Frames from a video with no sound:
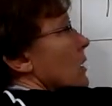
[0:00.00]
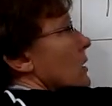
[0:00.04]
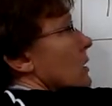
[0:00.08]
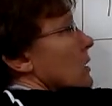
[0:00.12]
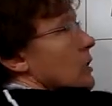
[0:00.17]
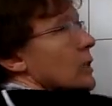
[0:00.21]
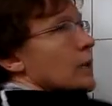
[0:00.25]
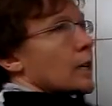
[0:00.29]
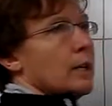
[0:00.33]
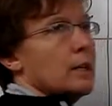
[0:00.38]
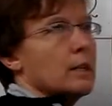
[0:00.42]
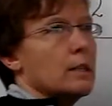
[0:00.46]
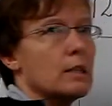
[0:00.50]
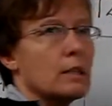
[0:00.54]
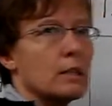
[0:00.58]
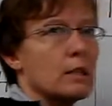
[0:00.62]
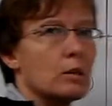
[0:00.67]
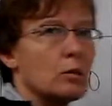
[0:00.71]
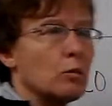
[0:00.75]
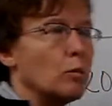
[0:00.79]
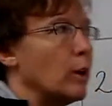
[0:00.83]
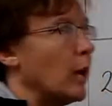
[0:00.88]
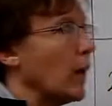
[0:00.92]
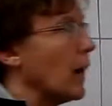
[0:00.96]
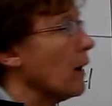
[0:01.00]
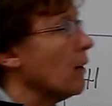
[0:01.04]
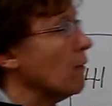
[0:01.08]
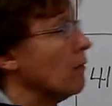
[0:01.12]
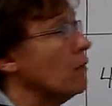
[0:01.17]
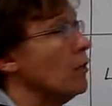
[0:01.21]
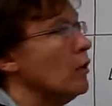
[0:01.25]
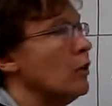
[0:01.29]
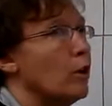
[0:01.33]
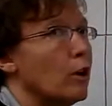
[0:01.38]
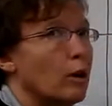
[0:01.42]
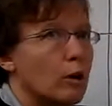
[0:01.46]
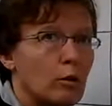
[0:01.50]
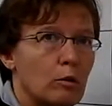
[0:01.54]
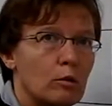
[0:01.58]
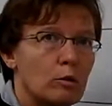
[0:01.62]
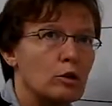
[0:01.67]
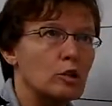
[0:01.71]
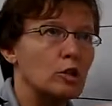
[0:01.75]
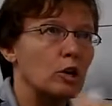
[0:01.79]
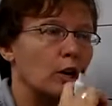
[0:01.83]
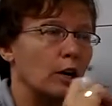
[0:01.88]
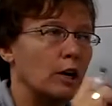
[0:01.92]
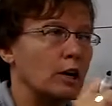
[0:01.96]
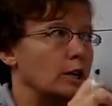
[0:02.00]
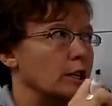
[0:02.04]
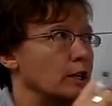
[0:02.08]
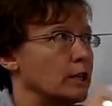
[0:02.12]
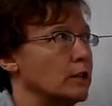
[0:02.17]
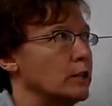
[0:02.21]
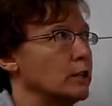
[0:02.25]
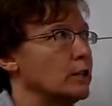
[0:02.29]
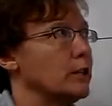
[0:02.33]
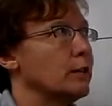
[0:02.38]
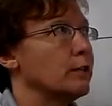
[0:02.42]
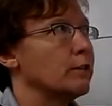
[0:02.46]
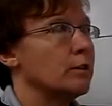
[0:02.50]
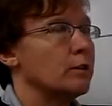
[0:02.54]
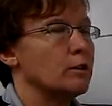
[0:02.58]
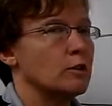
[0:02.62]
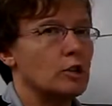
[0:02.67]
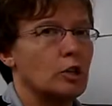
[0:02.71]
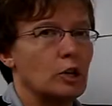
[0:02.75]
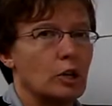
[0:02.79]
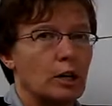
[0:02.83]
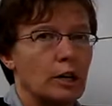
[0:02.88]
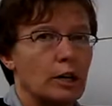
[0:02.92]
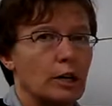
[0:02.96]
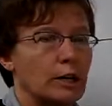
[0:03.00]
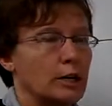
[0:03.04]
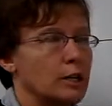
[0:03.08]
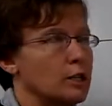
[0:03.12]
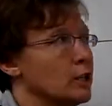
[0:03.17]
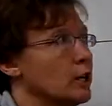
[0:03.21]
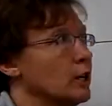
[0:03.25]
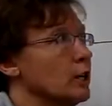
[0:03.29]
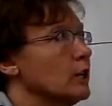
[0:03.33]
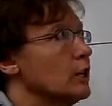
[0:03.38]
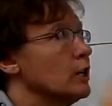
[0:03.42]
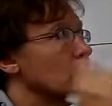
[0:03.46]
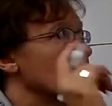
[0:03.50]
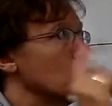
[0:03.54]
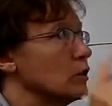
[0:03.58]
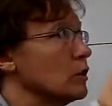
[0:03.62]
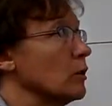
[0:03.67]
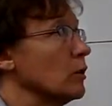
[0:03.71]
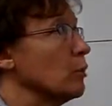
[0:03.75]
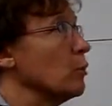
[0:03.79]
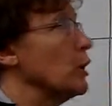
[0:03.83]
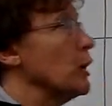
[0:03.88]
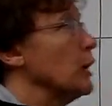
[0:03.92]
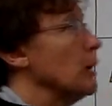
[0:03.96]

also tells us we have no charge, 0 charge. So